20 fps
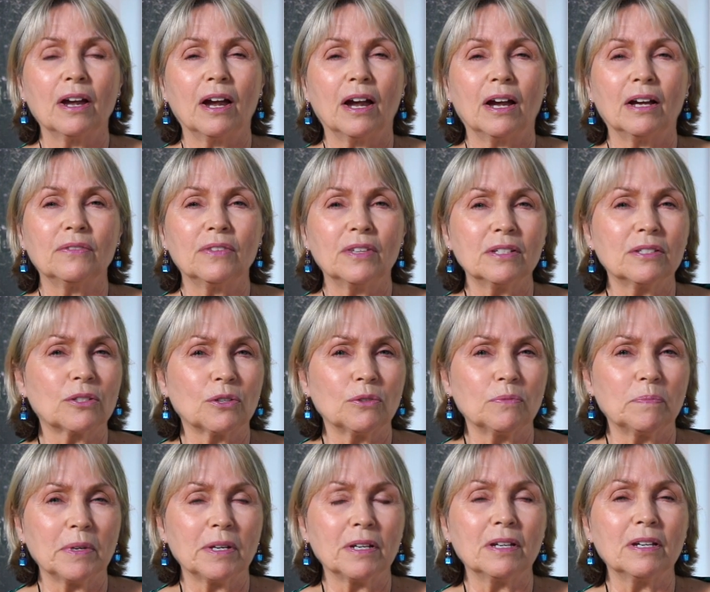And this
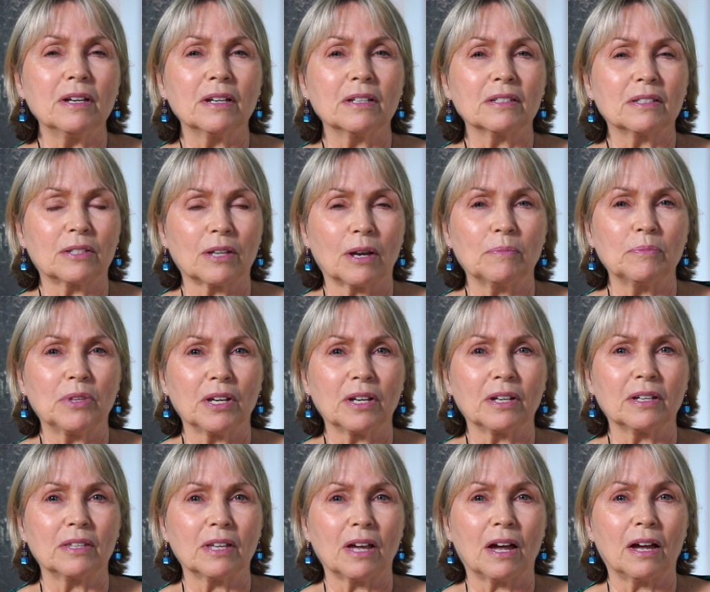could be
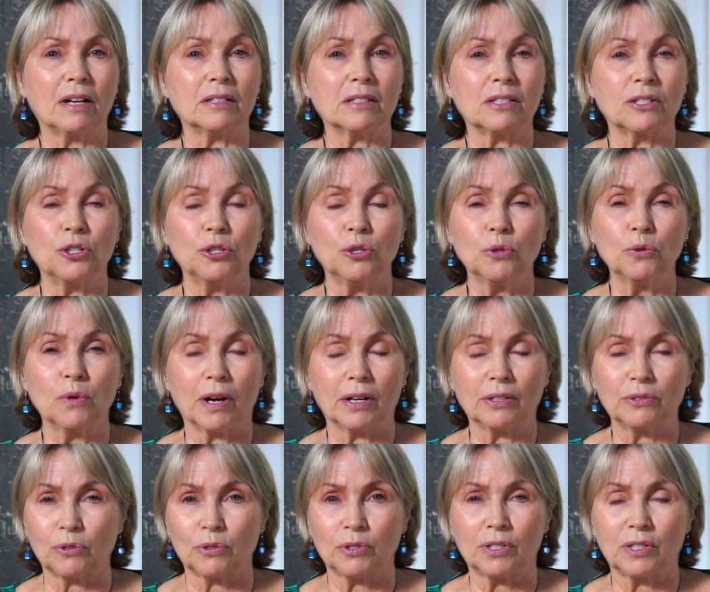something that you
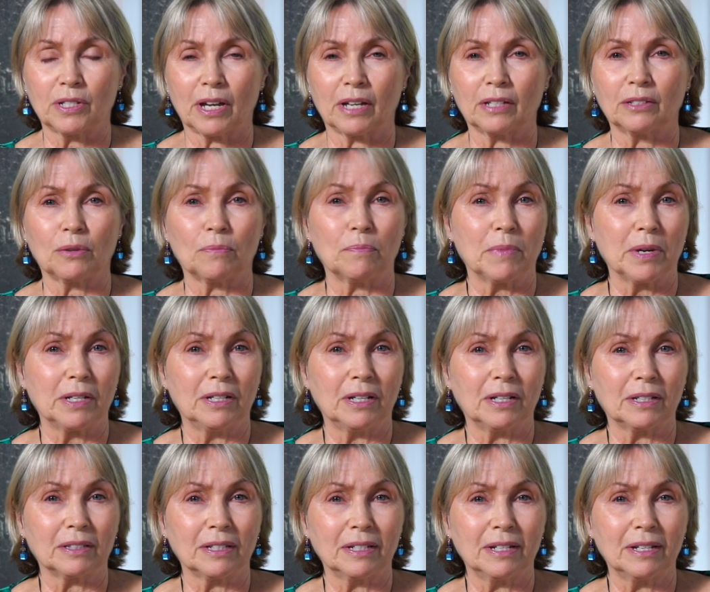understand
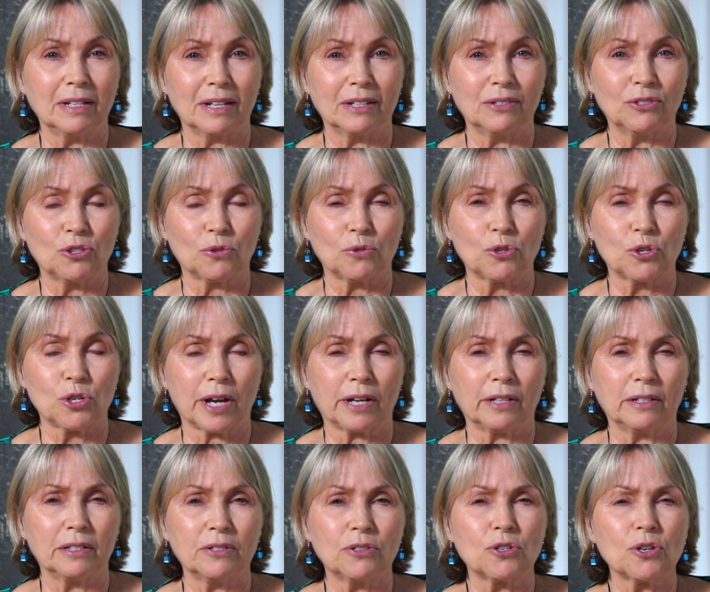immediately is your
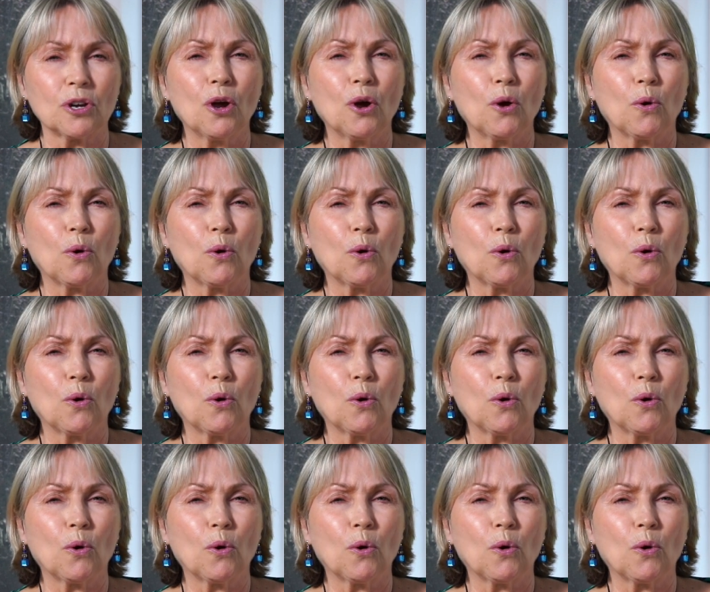challenge,